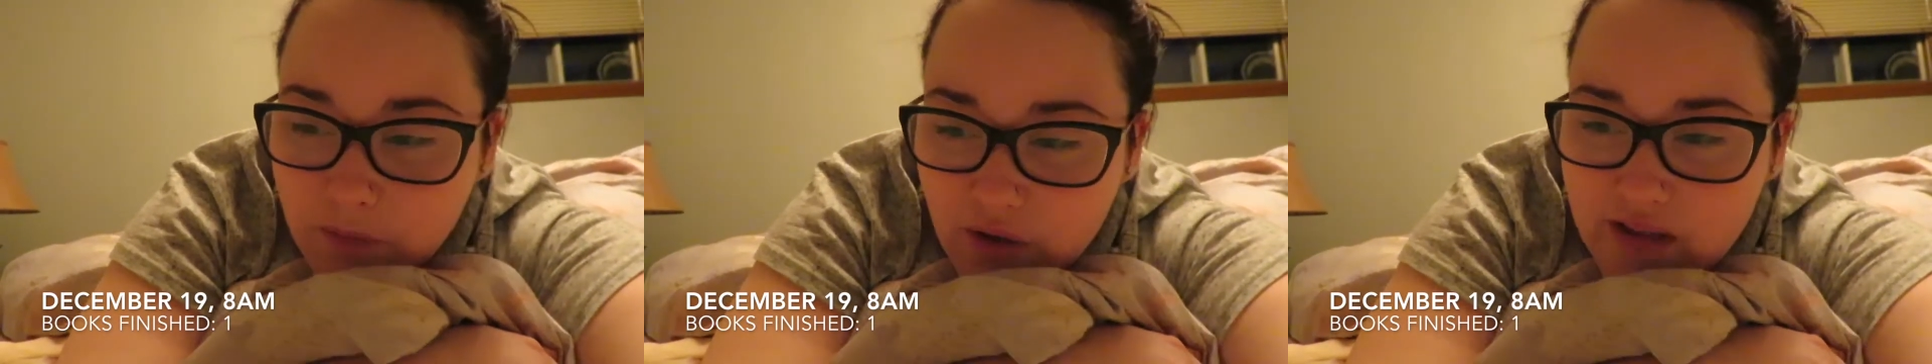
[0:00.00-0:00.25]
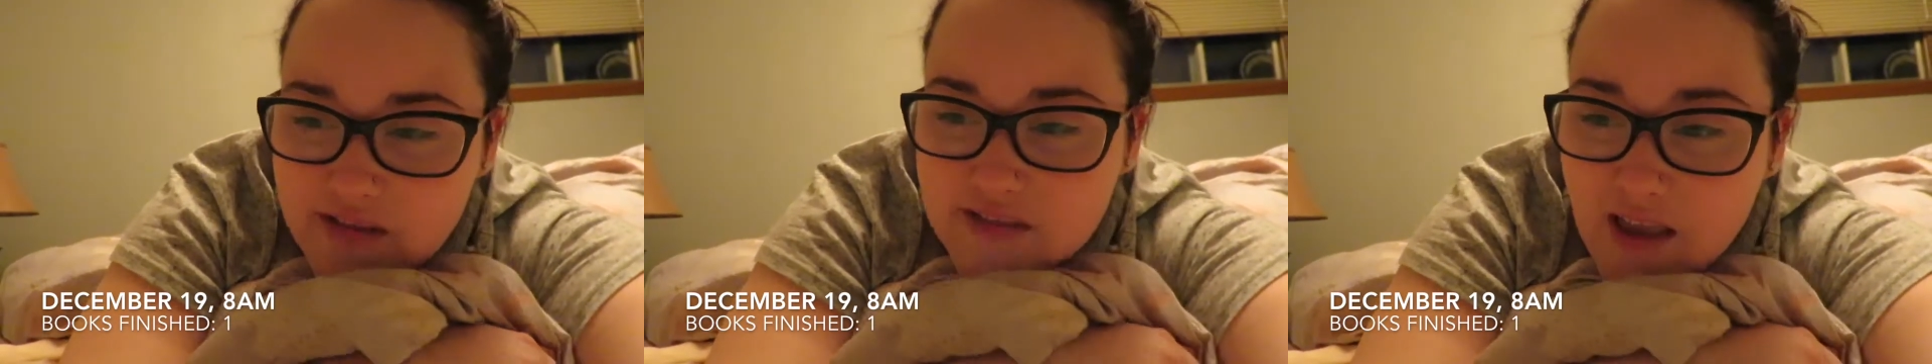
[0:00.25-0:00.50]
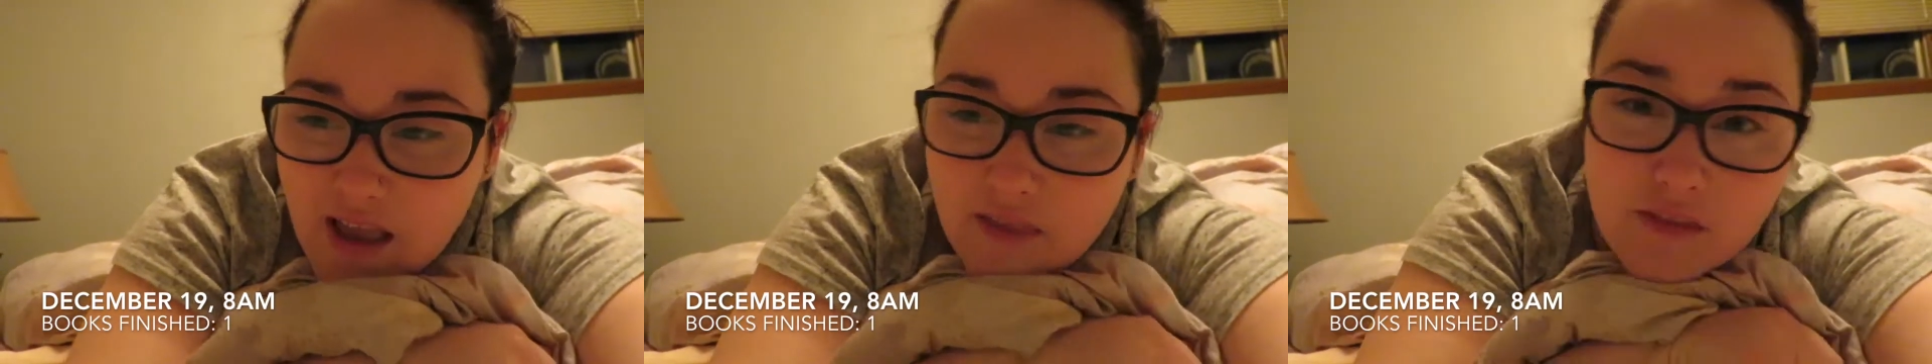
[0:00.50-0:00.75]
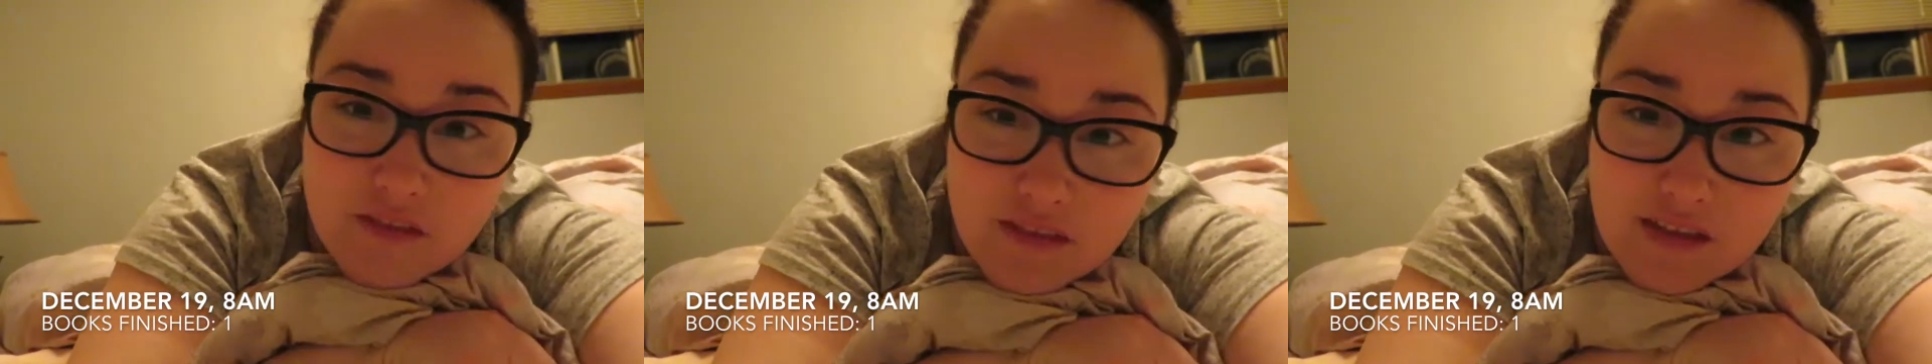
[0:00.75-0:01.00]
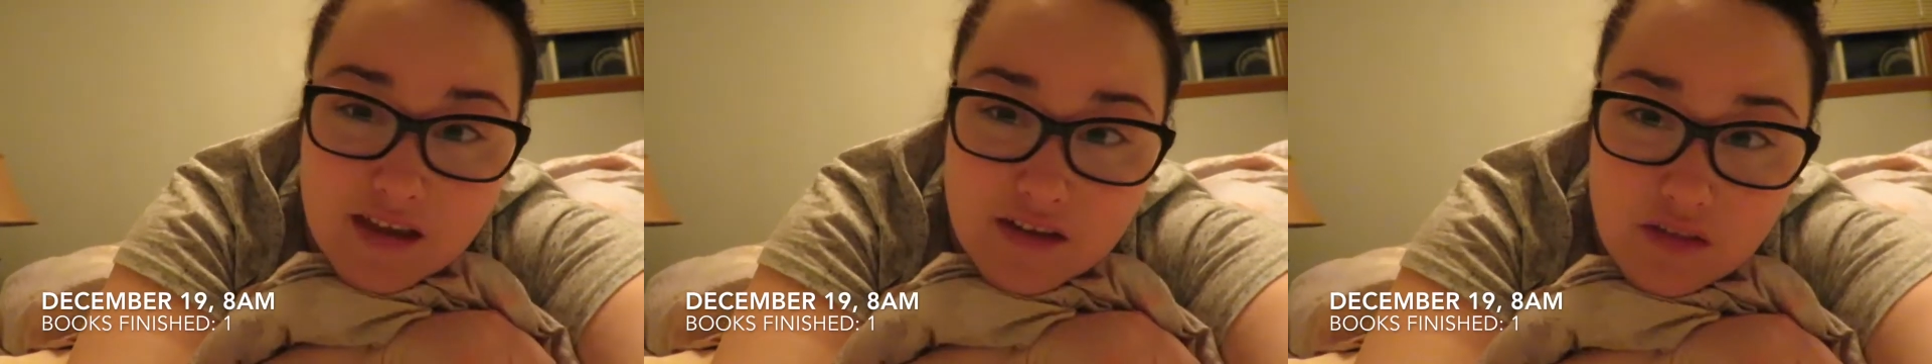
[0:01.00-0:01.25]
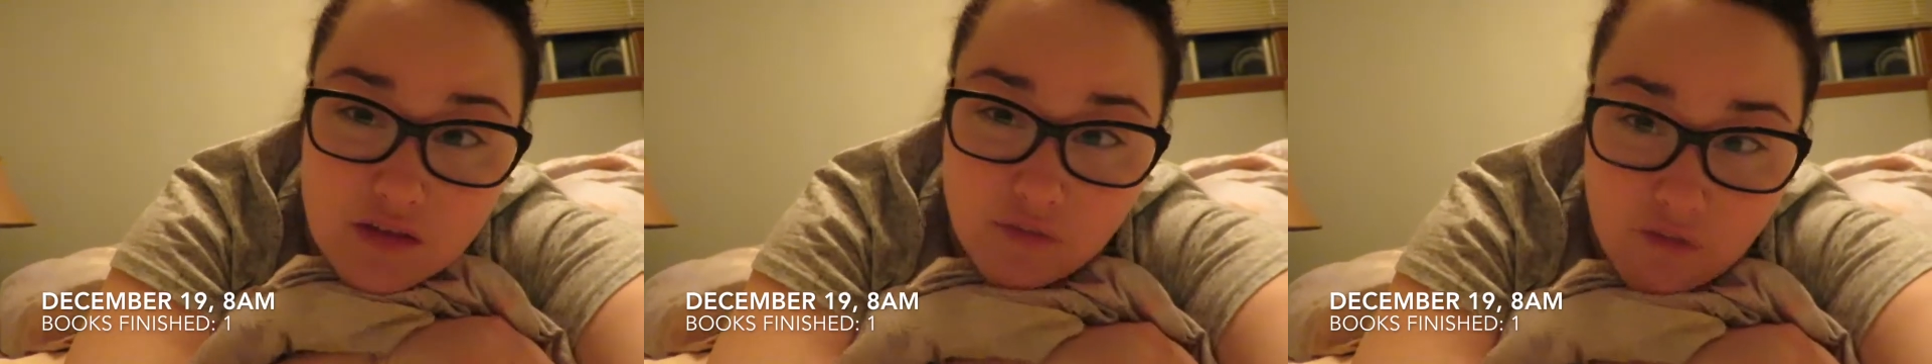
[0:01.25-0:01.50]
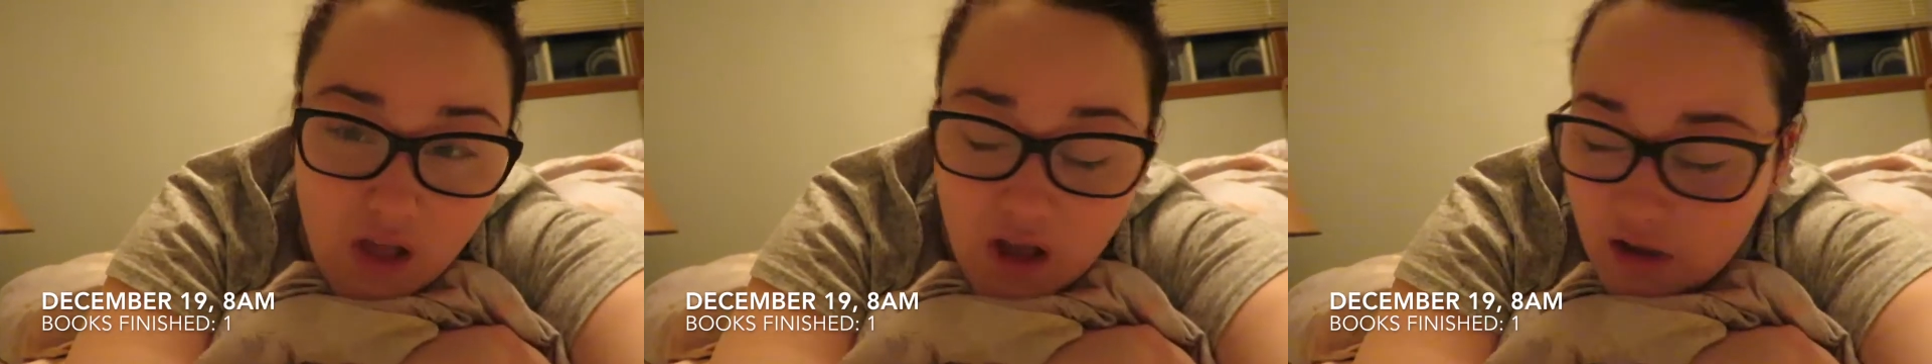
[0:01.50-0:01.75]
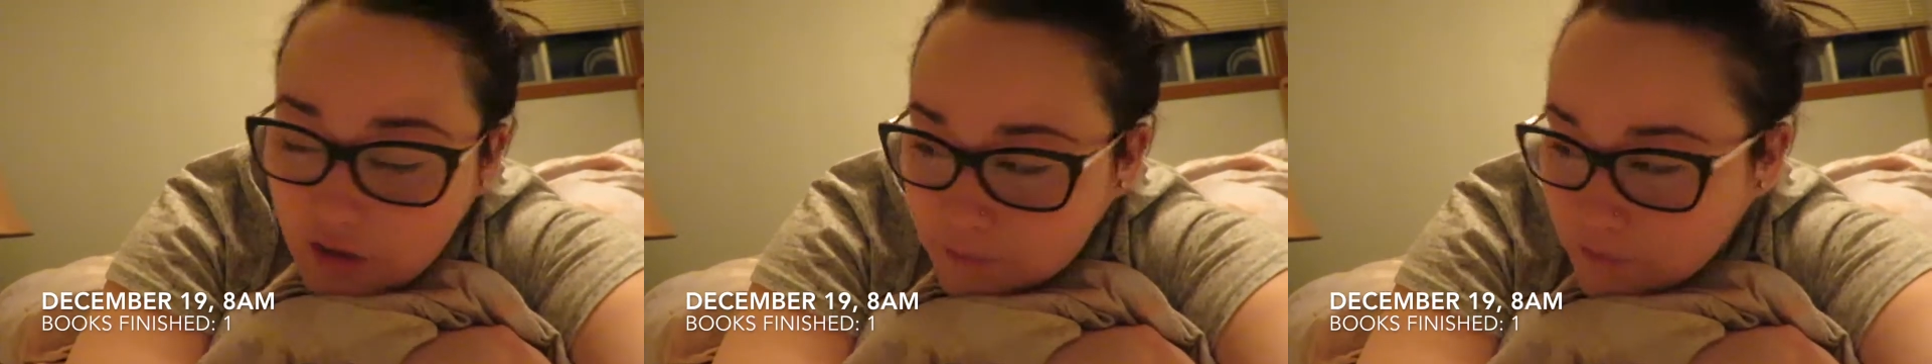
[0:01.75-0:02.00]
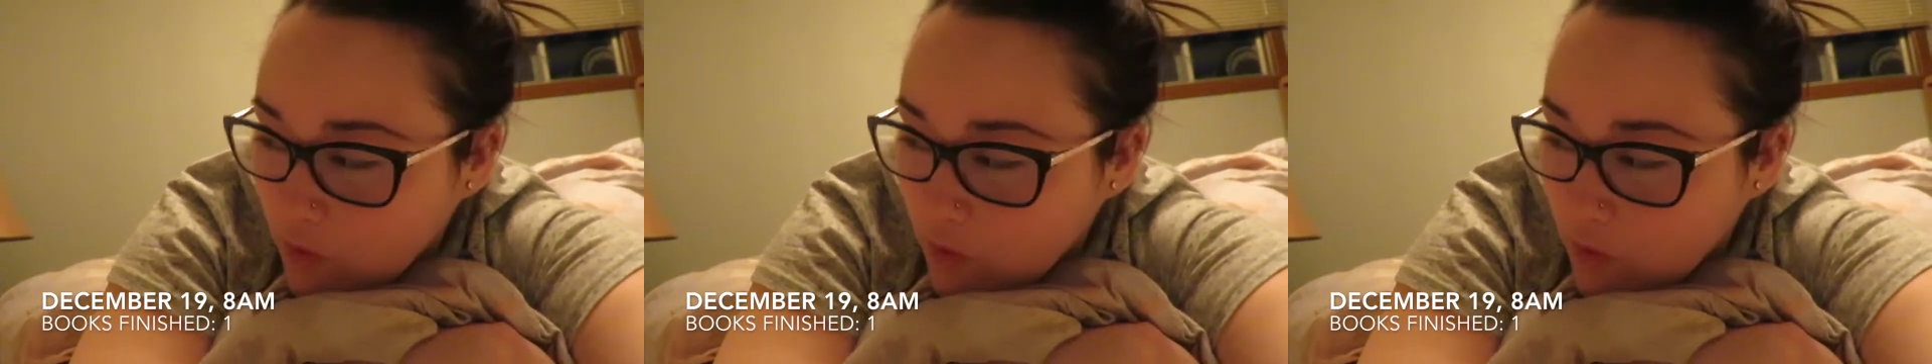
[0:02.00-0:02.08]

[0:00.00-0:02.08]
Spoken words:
But yeah, this is the end of this vlog.